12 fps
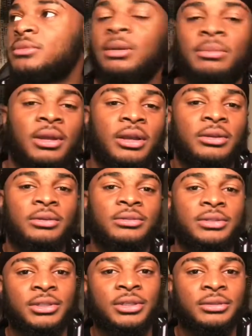I'm like, oh
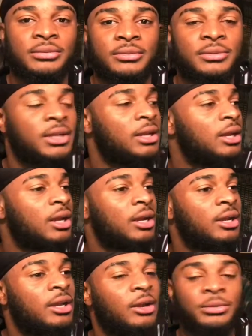shit. What the hell? I
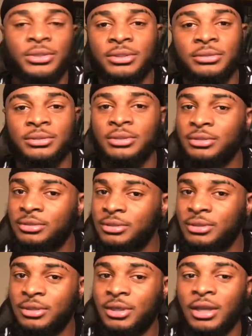didn't hope she don't look.
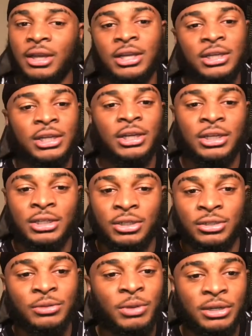So
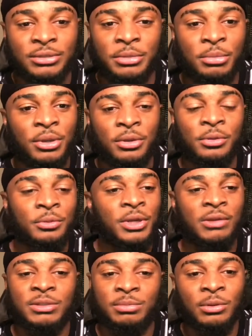she wanted to take me home. We
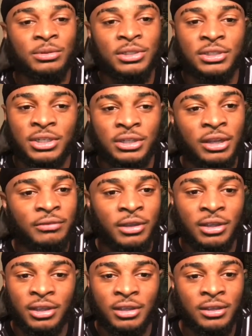never spoke to each other ever
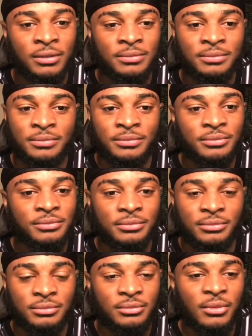again.
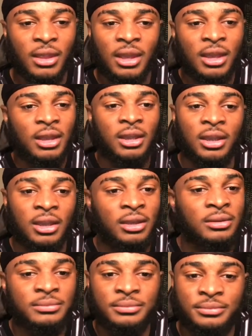
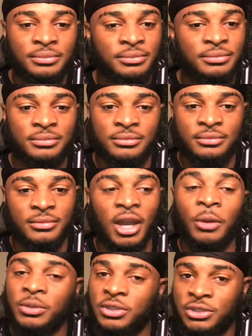And I
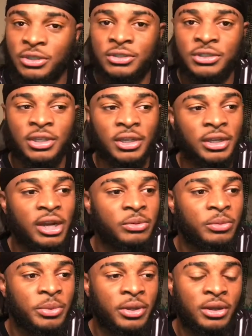went to church again. I
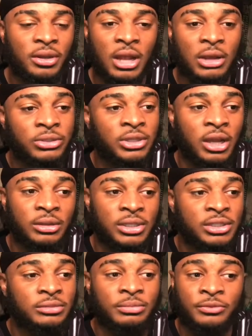repented. I was like,
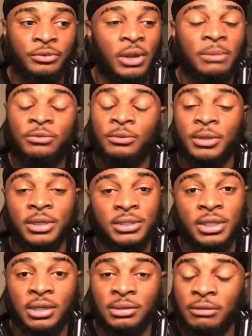I'm for real this
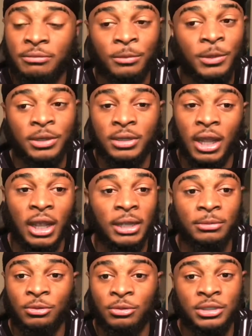time. I'm for real. Like, I
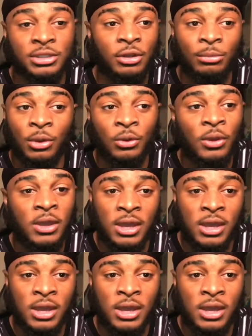ain't doing this no more.